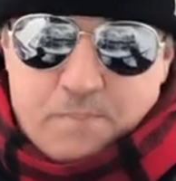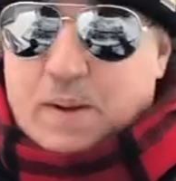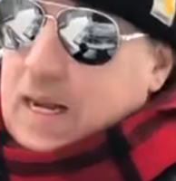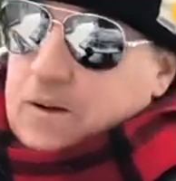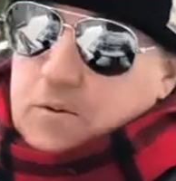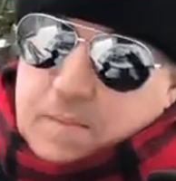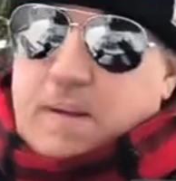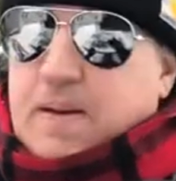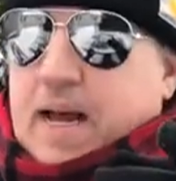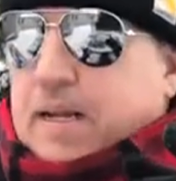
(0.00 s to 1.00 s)
But I will be
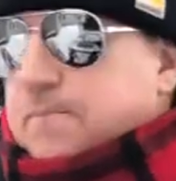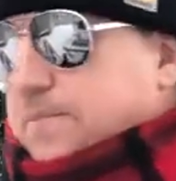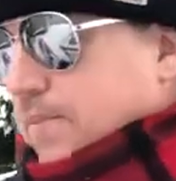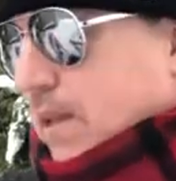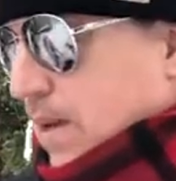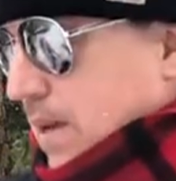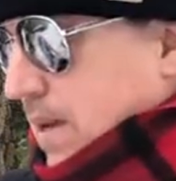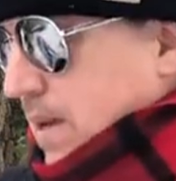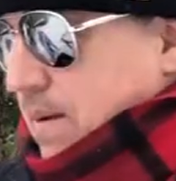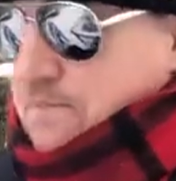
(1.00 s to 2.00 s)
back.
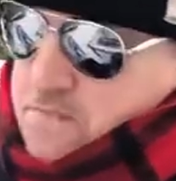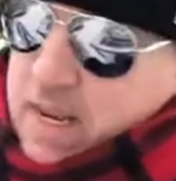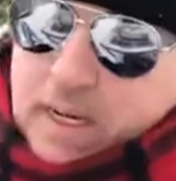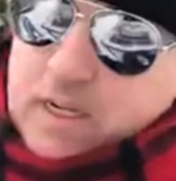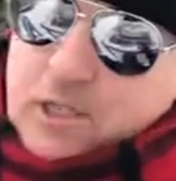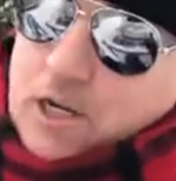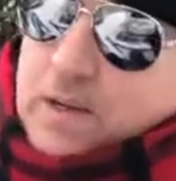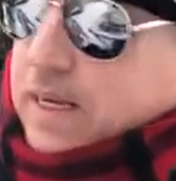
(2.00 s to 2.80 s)
Many to show you